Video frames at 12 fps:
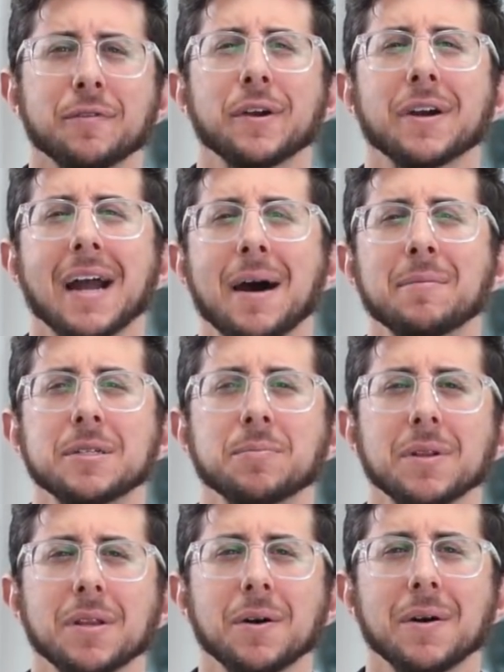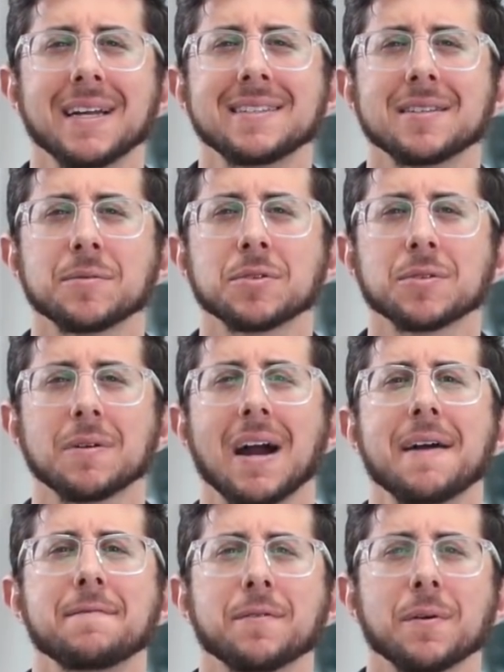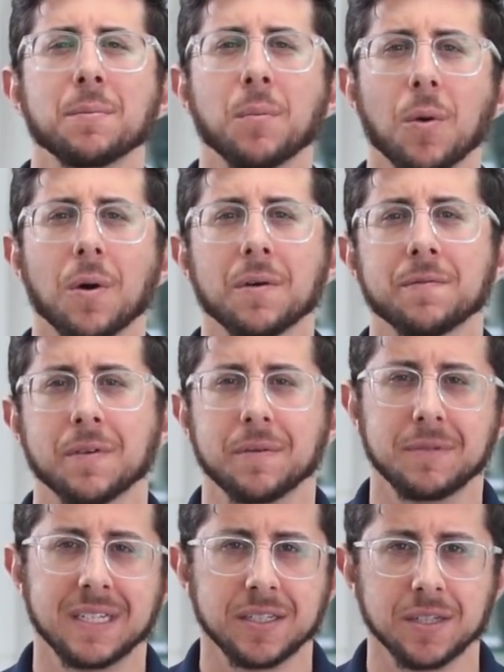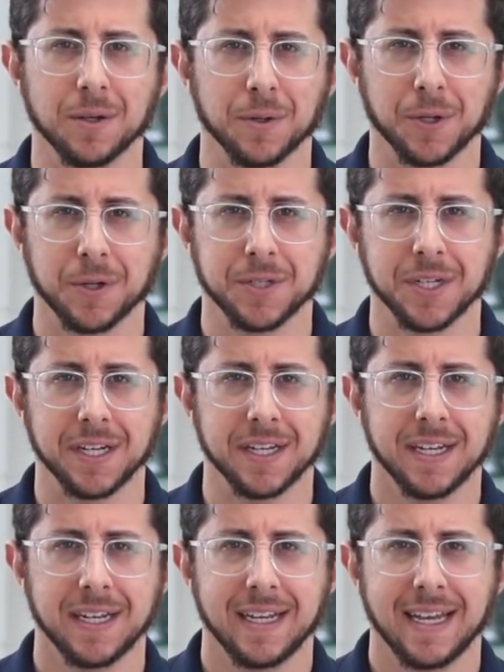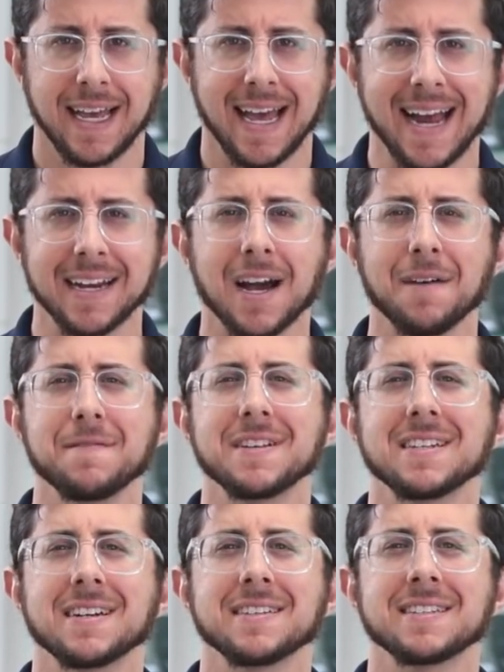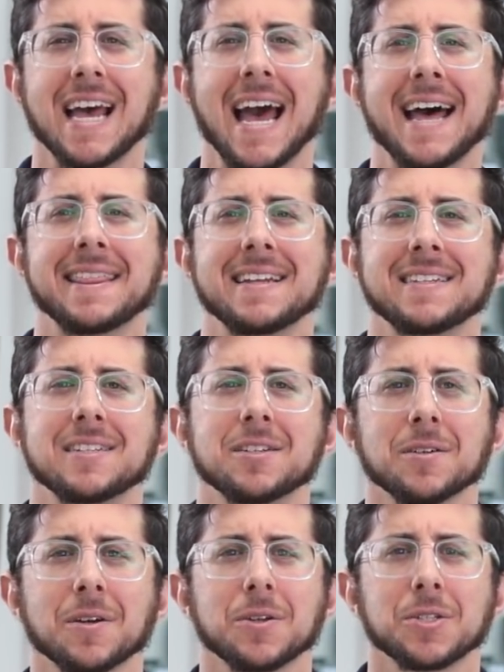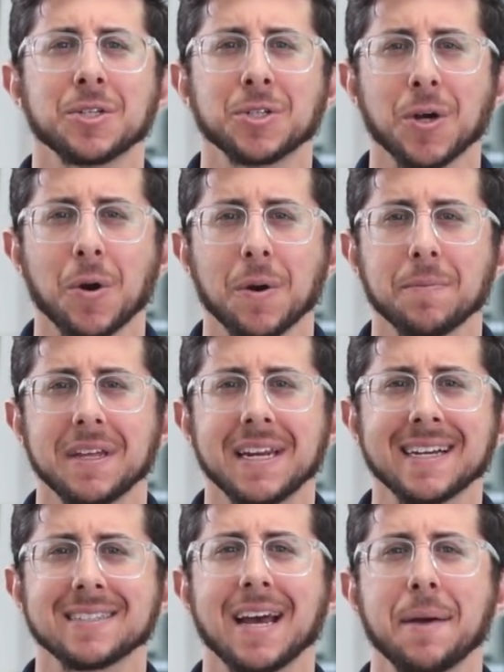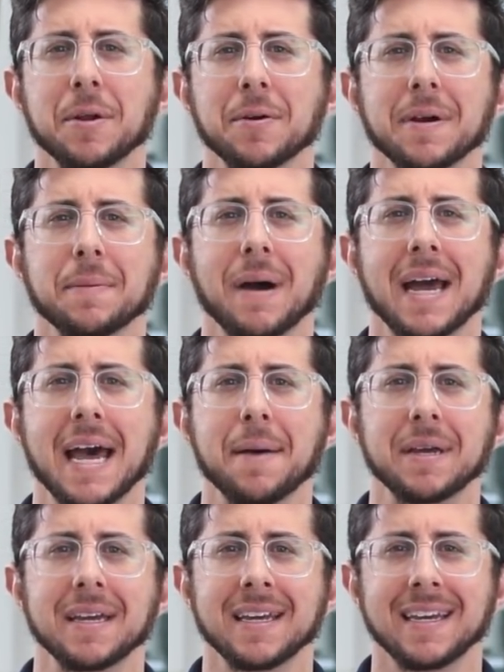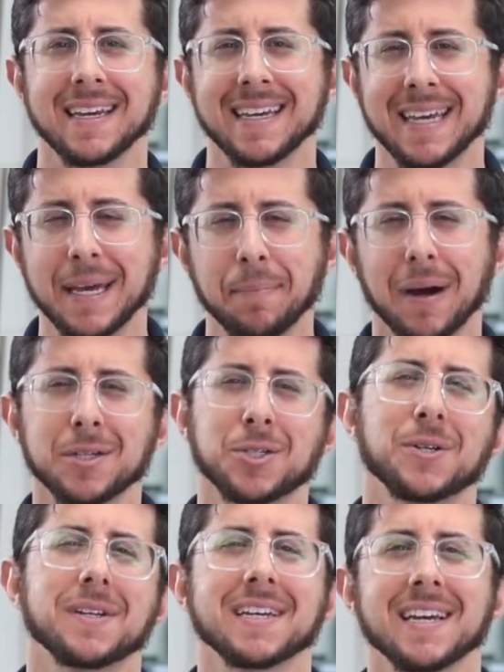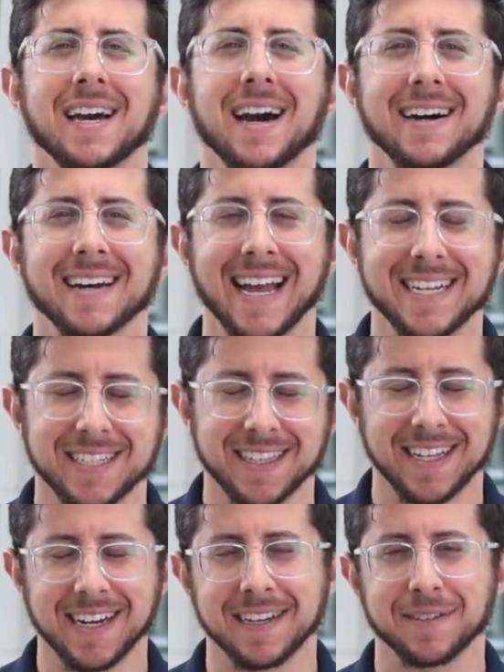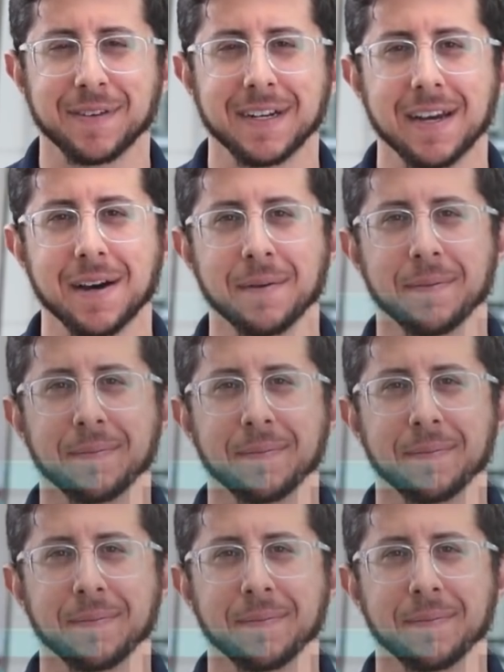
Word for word: for your comments below and subscribe for more from Digital Goja. And come visit us at the Digital Goja showroom the next time you're in Miami. Keep on shooting, I'll catch you in the next video.